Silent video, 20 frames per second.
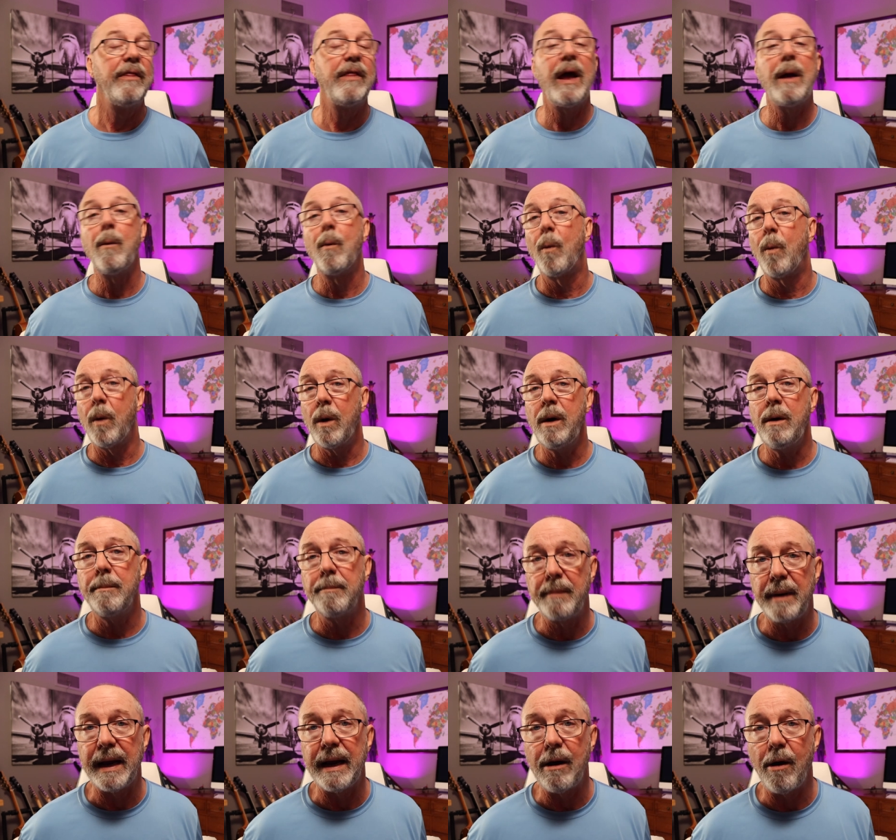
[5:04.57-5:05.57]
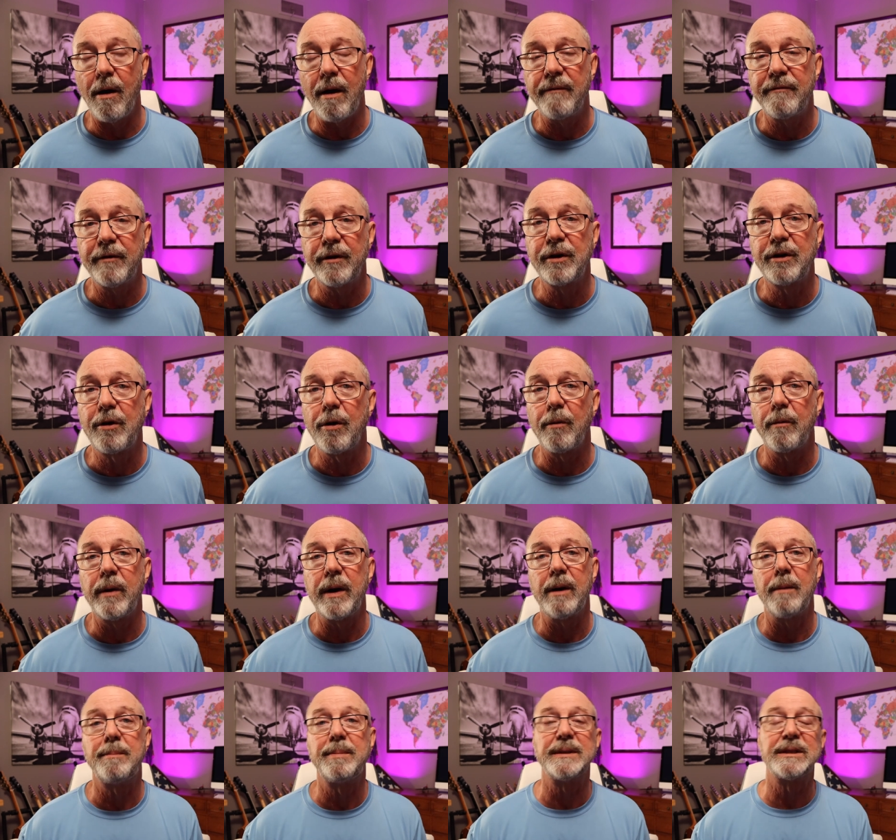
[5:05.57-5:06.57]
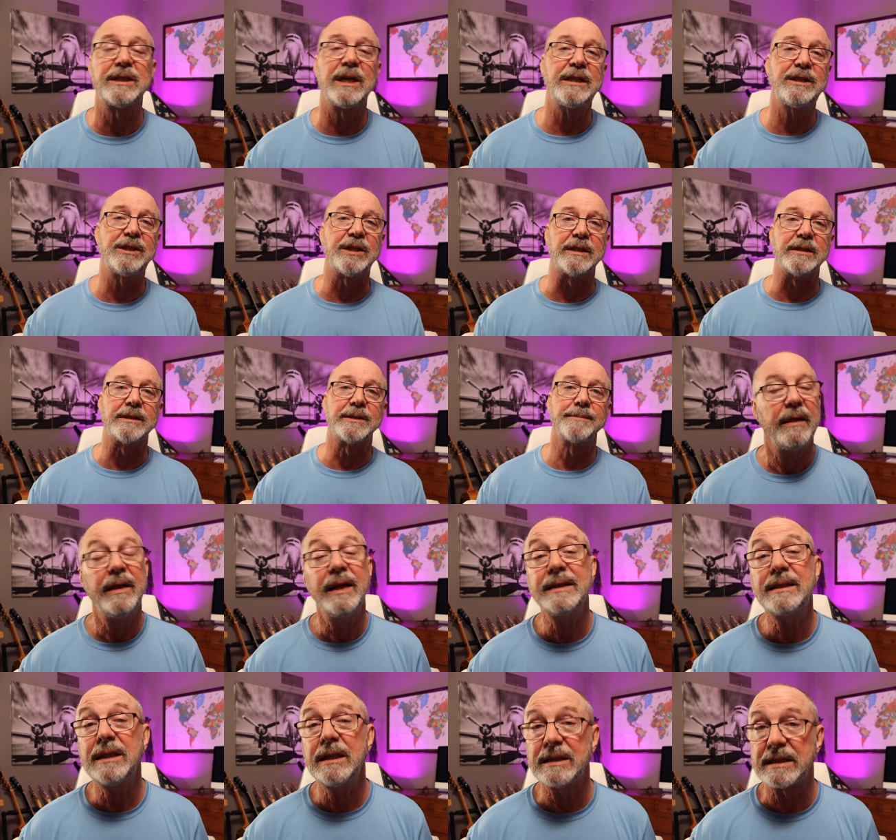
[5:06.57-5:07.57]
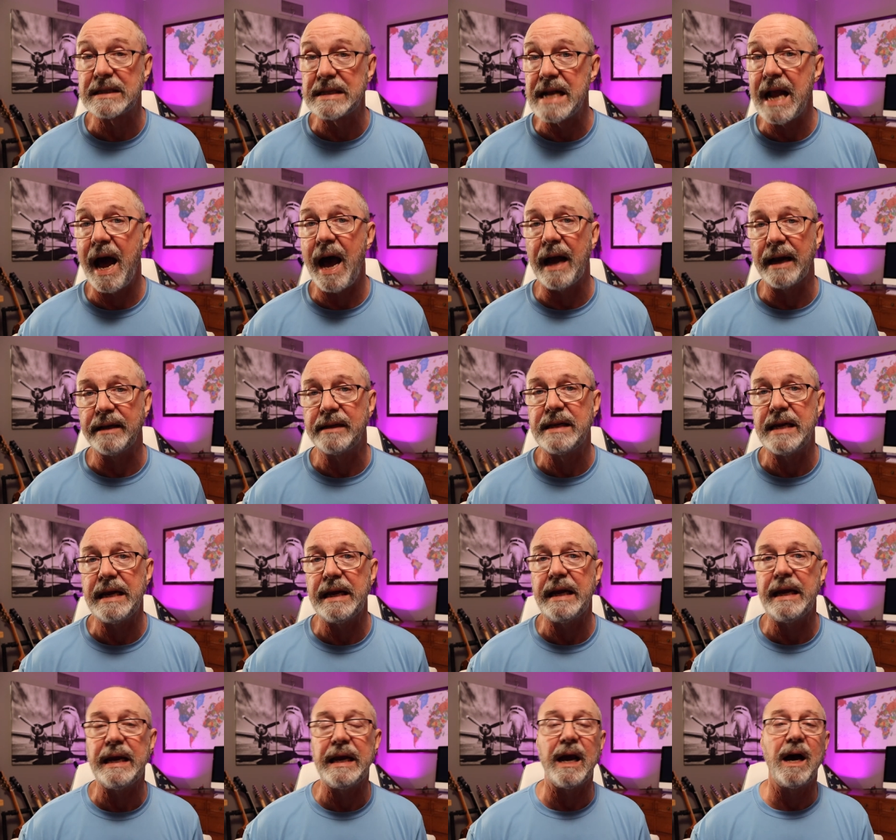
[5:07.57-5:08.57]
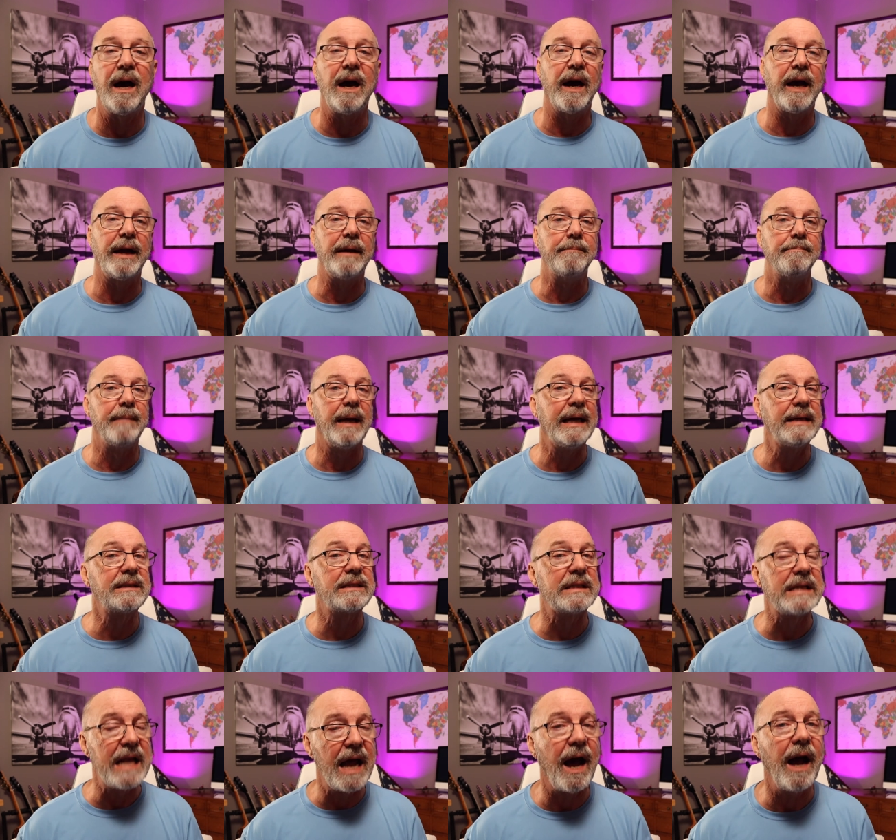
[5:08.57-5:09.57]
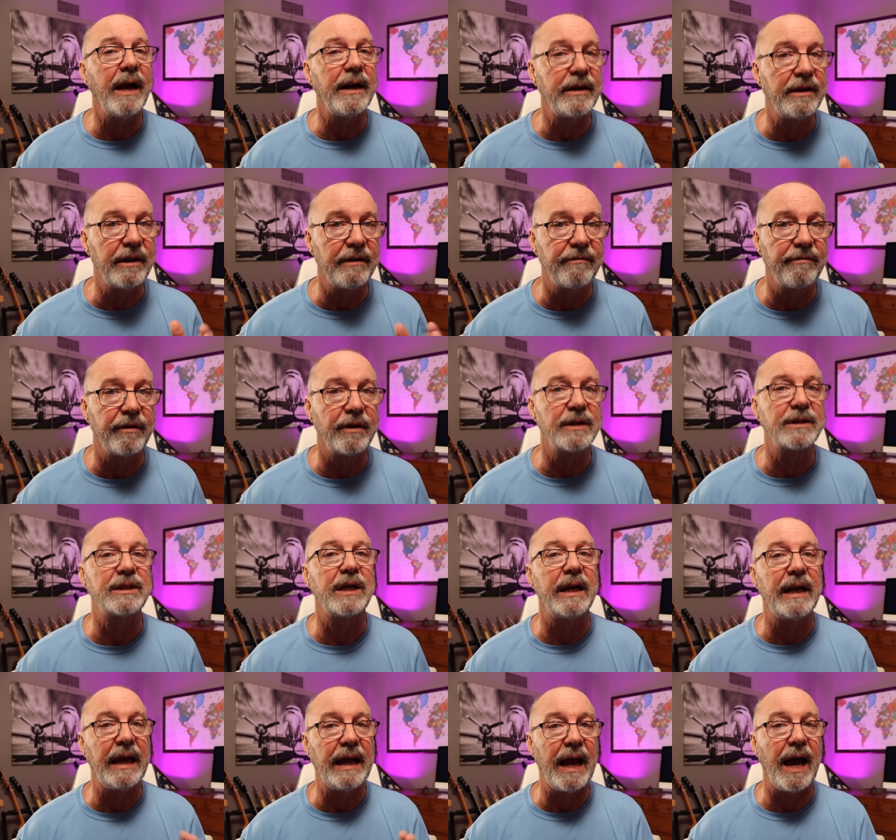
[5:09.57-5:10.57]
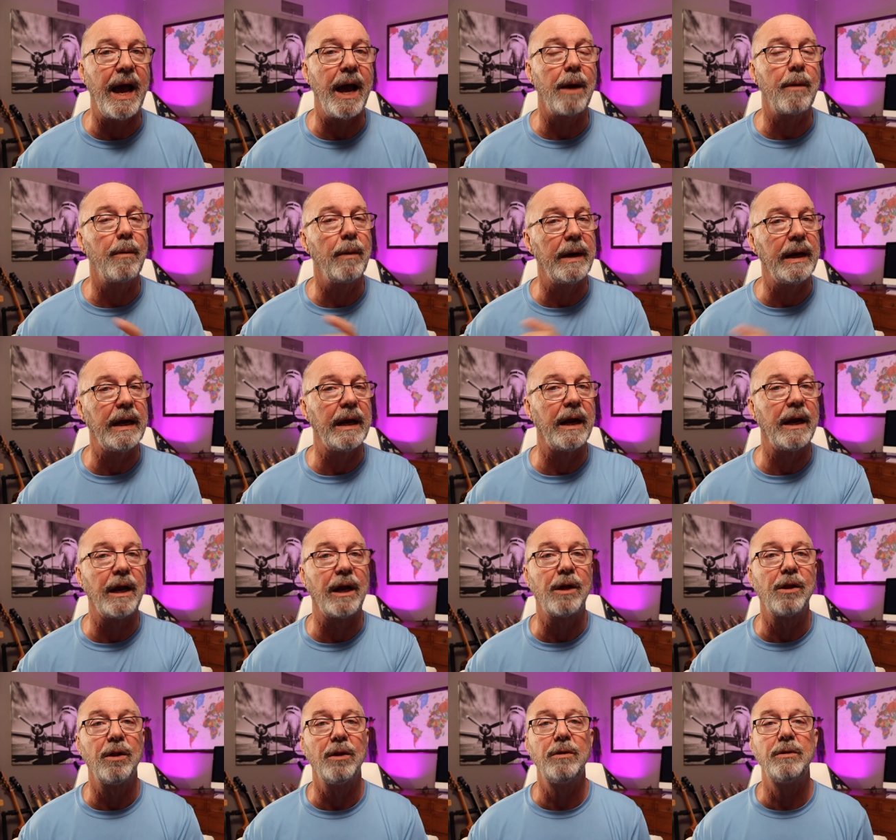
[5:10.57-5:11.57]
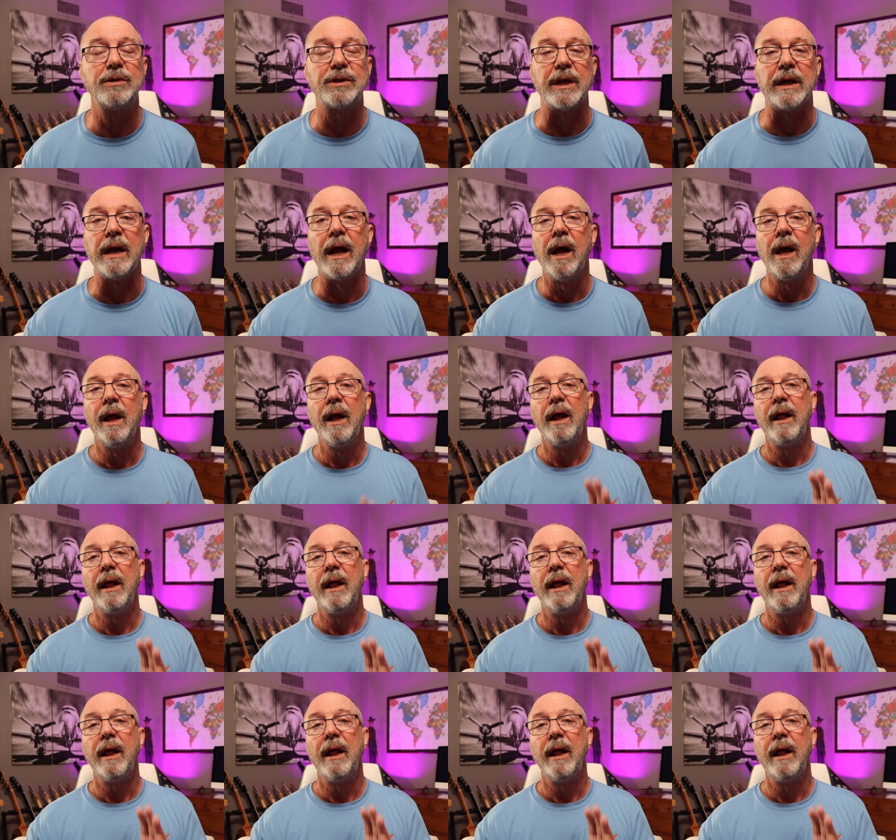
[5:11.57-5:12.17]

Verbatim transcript: They weren't being offered career positions. This is not DEI. It's not diversity, equity, and inclusion.